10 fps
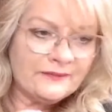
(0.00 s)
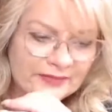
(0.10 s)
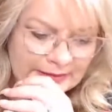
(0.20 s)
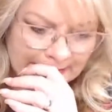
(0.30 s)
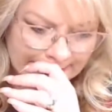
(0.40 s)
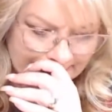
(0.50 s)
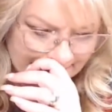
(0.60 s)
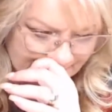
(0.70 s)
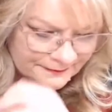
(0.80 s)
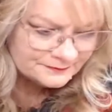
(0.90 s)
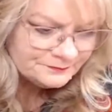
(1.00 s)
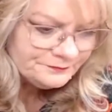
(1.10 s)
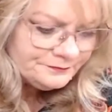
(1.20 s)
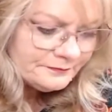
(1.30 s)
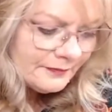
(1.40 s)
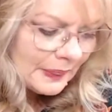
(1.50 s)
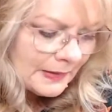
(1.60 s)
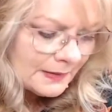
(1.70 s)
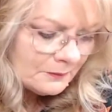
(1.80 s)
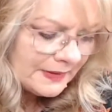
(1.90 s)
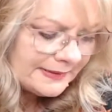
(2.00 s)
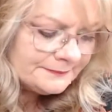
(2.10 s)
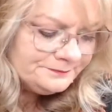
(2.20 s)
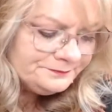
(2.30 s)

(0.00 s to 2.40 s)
everything I needed. But